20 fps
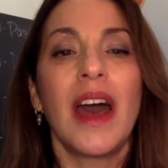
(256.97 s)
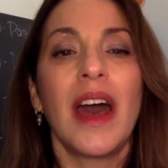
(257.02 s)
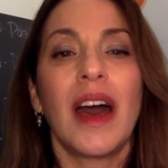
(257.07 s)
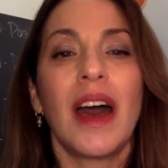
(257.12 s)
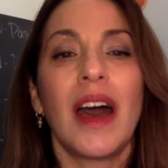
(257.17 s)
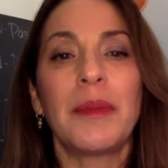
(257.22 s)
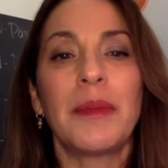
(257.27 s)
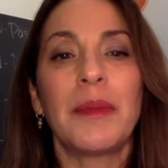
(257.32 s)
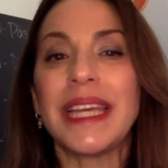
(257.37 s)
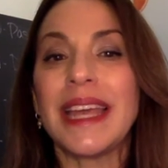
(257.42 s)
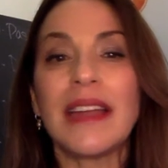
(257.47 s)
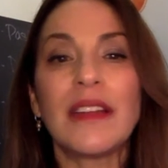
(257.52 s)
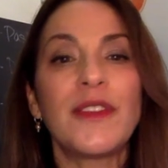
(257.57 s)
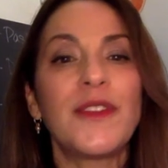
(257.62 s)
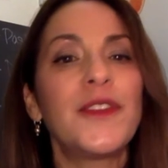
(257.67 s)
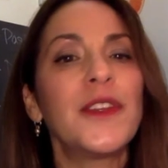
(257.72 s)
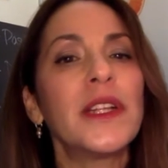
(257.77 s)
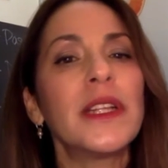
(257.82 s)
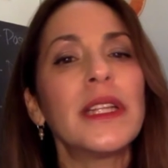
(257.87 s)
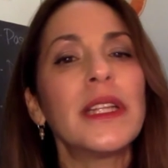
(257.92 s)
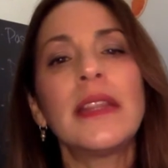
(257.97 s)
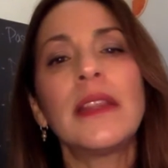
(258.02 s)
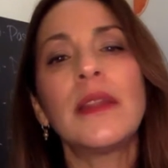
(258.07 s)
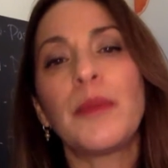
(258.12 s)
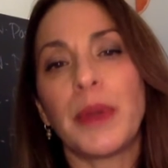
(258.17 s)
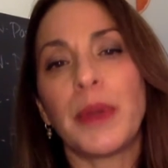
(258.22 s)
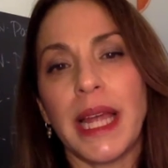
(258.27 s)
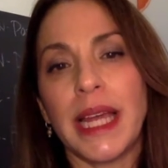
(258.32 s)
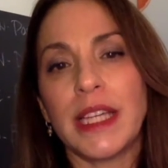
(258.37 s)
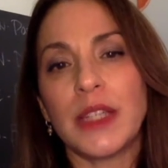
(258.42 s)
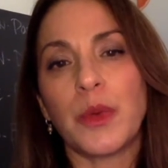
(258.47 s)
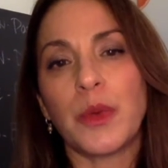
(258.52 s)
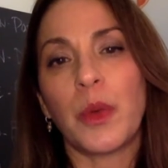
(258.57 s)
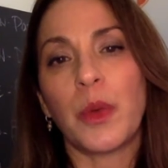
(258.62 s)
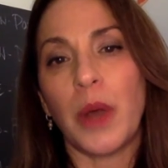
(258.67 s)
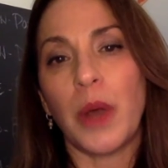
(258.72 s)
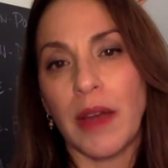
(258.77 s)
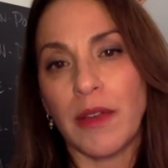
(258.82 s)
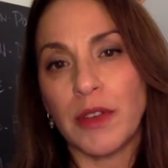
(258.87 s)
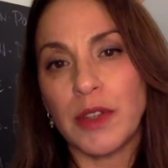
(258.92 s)
Again, fill in the blanks with
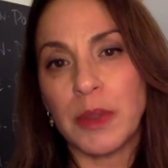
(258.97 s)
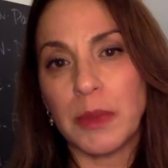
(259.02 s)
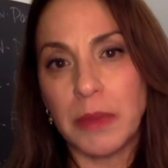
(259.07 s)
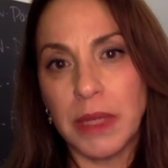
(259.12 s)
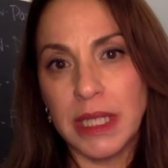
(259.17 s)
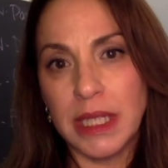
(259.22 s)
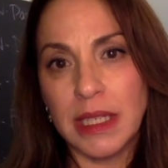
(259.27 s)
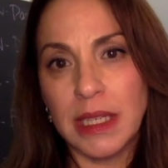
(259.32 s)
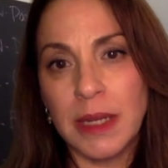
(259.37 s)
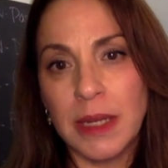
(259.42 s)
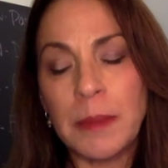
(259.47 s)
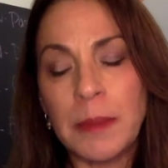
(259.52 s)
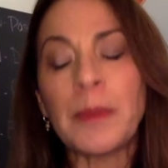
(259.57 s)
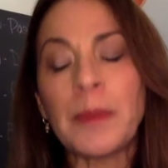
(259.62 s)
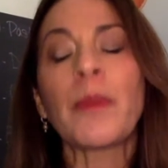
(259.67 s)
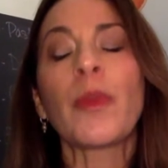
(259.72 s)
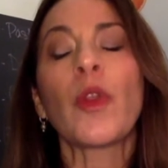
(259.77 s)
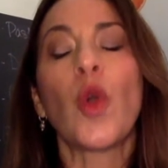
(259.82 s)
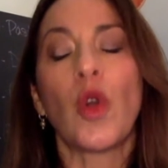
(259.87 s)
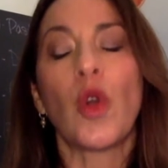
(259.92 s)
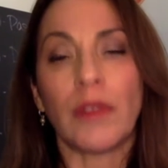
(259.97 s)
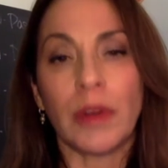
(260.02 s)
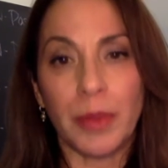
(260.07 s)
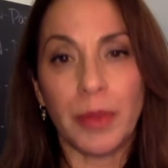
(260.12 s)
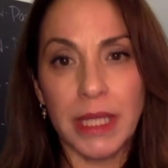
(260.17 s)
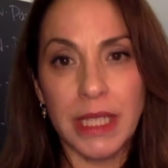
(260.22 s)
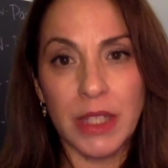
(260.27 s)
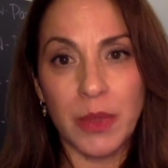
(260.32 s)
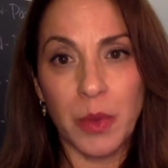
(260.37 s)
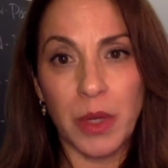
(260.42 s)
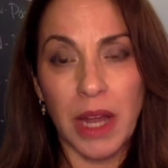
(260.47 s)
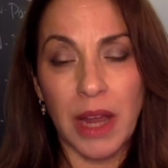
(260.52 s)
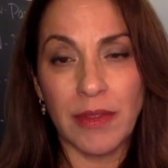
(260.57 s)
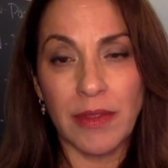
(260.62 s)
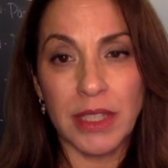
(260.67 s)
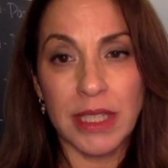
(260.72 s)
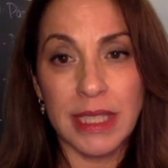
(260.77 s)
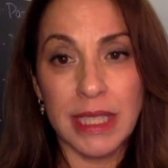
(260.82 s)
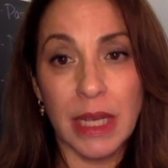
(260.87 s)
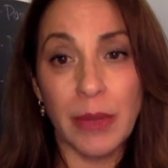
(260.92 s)
whatever's missing, or replace whatever
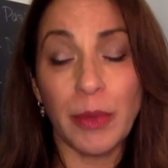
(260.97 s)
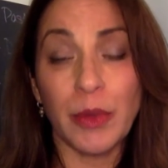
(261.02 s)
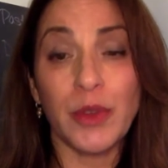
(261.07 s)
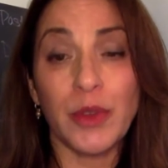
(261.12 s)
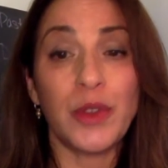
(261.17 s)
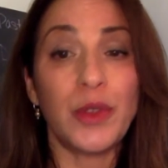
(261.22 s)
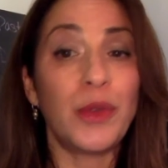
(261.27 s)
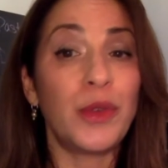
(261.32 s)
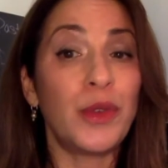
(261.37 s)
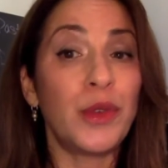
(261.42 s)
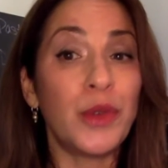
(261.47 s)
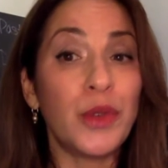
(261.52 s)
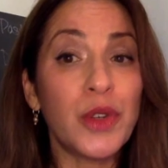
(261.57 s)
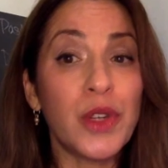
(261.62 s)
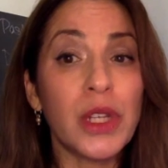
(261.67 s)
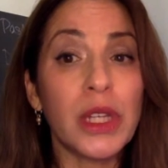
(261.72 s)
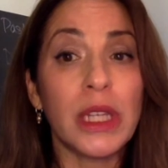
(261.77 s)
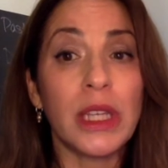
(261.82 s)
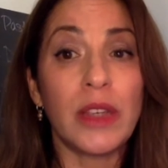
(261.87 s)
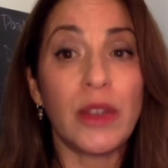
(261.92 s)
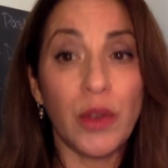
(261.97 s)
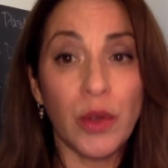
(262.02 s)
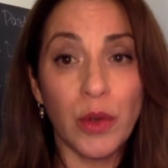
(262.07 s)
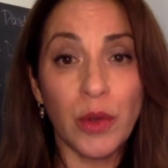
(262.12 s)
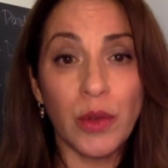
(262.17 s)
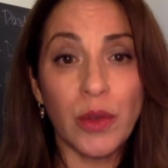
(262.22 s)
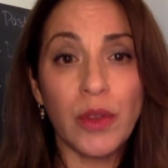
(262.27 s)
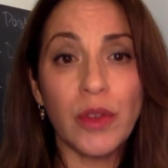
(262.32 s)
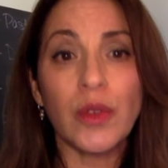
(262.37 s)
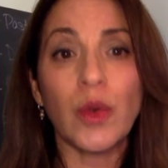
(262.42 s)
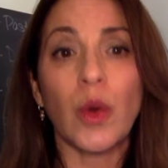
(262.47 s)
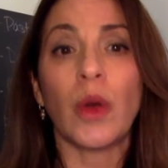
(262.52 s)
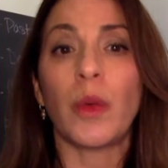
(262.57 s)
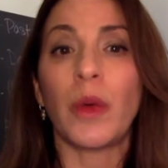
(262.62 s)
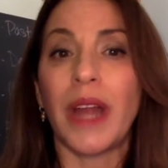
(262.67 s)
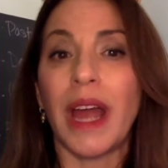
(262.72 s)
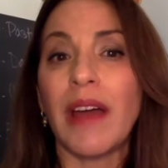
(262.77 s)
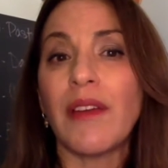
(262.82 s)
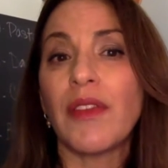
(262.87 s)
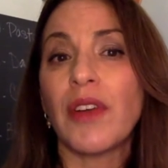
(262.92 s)
staples you usually use or
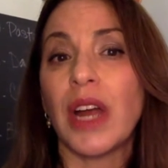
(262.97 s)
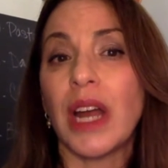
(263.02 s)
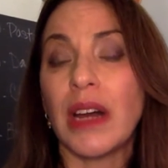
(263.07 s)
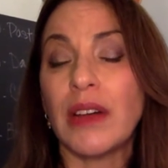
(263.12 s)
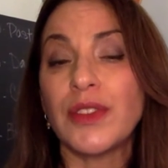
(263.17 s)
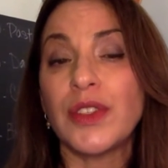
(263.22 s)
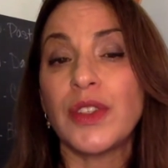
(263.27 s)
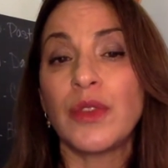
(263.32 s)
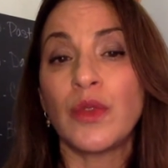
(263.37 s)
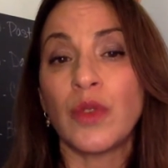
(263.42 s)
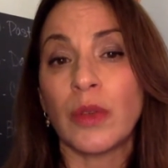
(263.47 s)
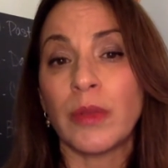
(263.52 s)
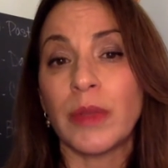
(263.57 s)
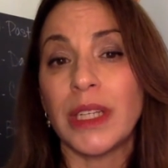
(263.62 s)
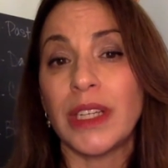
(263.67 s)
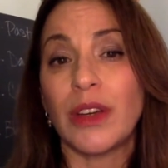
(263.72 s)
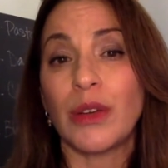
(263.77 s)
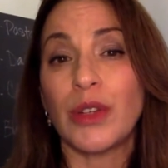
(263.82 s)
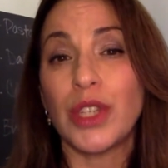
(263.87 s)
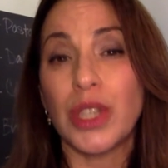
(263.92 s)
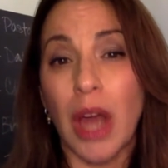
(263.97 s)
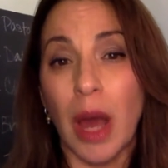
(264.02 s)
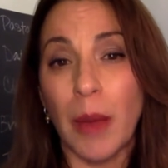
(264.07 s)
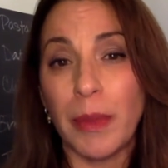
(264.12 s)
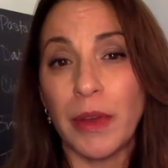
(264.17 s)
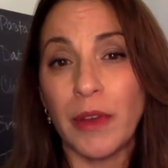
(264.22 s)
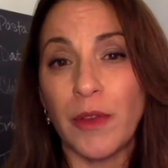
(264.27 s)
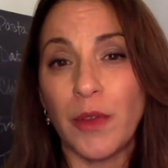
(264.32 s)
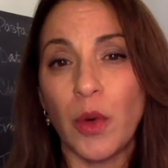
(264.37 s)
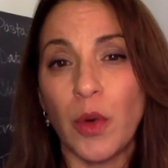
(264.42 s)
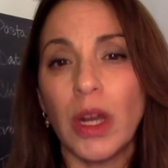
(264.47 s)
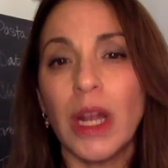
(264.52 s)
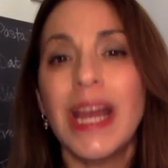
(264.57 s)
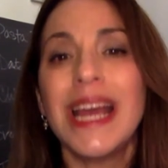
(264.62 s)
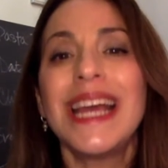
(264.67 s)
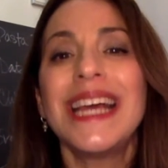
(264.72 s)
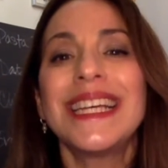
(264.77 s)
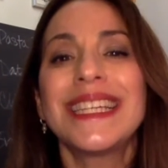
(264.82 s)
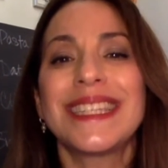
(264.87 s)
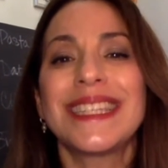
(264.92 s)
whatever else you normally go shopping for,
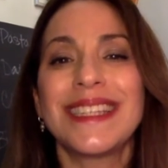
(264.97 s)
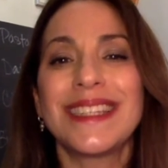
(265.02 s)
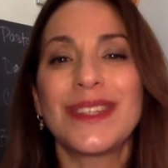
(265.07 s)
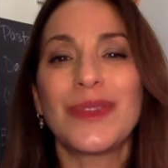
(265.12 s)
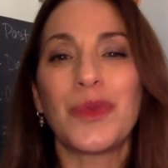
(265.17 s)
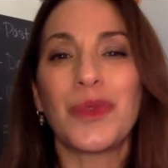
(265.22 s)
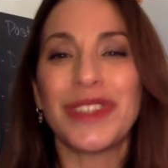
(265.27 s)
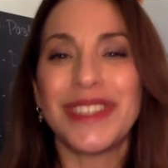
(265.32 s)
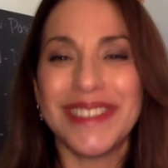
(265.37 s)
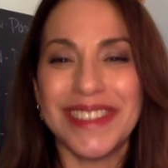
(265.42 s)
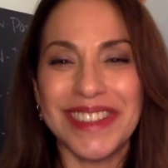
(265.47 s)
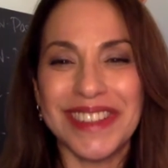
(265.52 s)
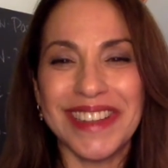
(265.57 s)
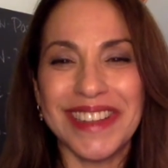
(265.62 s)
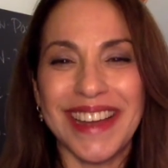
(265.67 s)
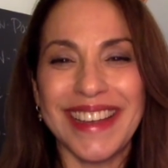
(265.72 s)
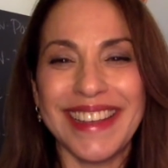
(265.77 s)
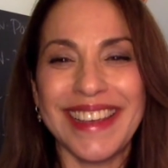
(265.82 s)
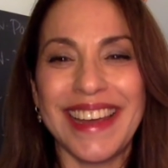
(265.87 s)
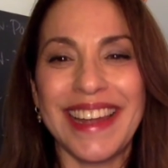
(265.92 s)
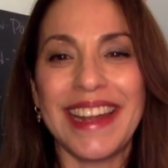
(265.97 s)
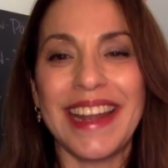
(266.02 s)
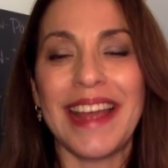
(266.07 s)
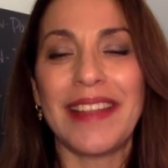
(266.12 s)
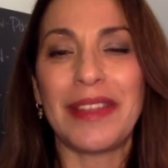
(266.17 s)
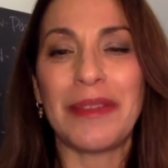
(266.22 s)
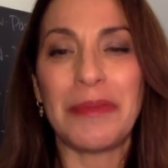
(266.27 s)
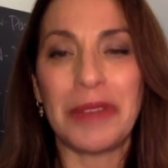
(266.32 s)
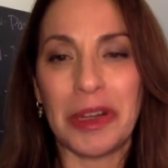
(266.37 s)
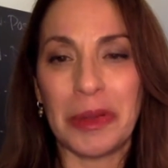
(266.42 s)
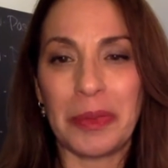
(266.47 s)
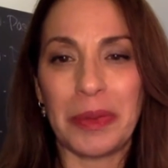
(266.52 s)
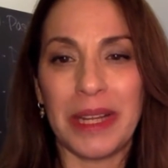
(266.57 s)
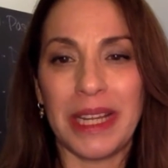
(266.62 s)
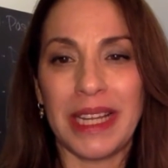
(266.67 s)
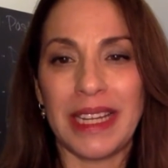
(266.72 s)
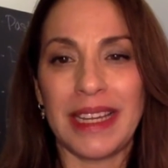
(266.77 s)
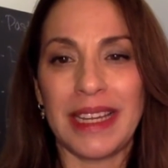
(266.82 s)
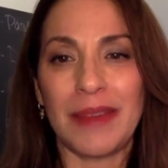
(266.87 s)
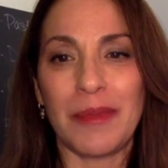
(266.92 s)
since we're still not yet at the meal
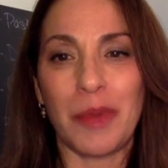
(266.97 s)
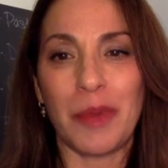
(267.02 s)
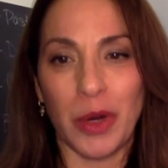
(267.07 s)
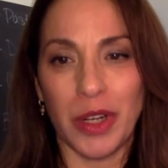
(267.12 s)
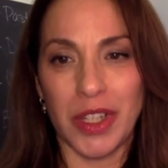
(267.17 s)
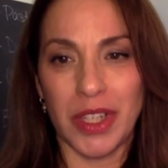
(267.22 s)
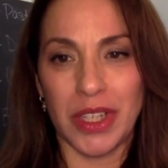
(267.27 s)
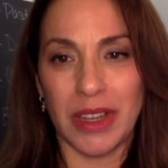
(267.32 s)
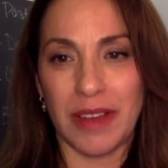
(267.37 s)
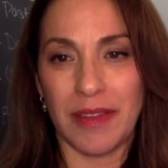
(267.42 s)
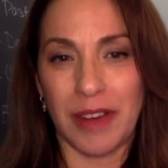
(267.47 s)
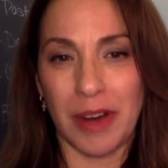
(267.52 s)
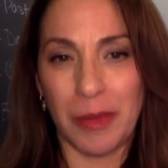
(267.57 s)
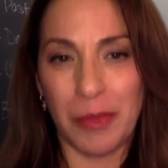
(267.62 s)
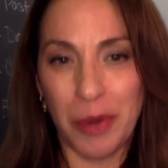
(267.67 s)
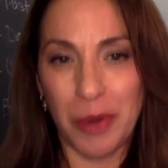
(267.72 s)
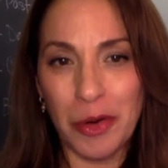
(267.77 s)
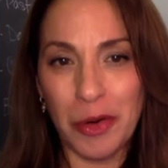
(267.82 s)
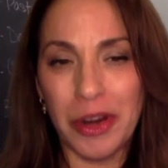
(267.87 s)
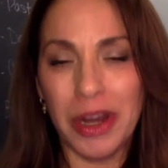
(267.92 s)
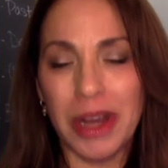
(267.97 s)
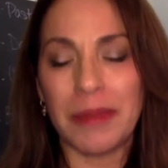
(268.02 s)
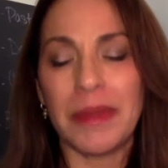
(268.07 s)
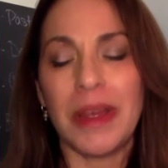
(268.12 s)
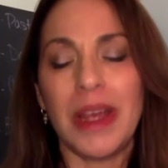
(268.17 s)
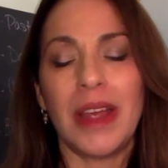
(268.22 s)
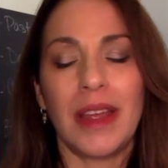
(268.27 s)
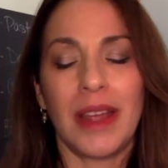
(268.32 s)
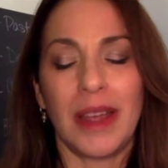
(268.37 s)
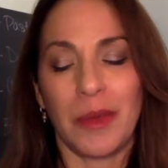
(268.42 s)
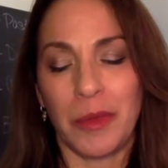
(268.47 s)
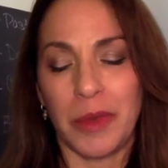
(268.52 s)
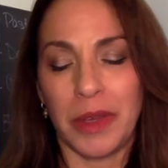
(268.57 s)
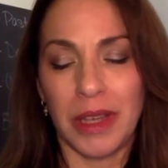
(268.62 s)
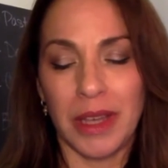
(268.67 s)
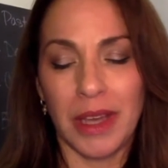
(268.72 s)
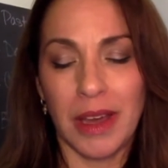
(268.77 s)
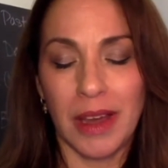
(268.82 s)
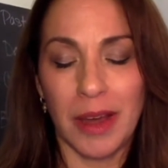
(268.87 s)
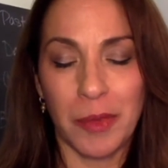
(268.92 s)
planning portion of our program, and
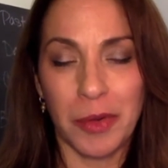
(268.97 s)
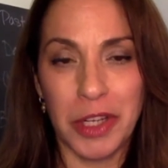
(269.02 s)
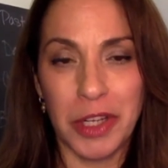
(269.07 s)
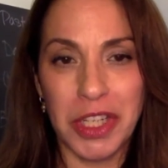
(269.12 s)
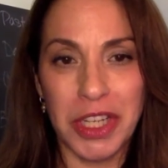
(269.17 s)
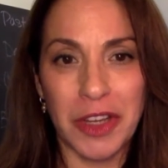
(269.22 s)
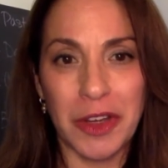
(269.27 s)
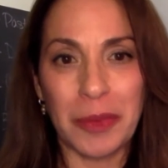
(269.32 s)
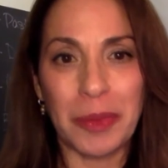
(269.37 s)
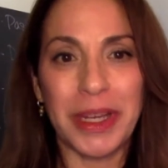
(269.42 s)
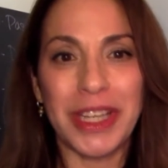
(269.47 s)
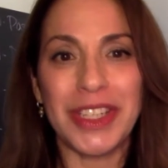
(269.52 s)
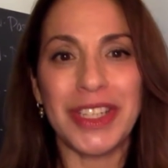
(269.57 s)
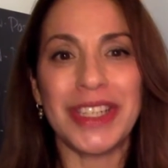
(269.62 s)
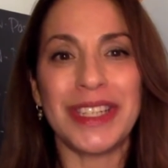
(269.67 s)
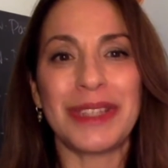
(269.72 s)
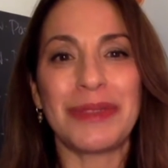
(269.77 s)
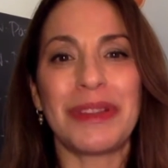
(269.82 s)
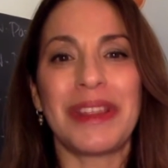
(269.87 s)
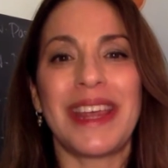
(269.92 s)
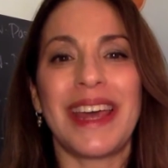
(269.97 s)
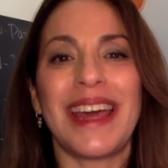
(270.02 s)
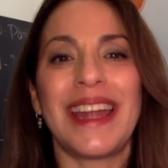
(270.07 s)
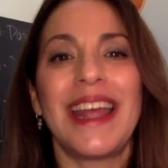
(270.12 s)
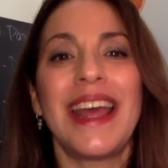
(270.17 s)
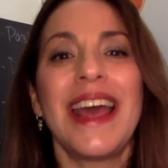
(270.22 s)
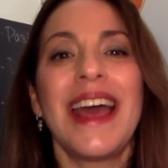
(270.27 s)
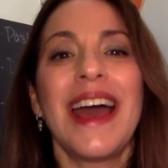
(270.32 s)
we appreciate your patience with that.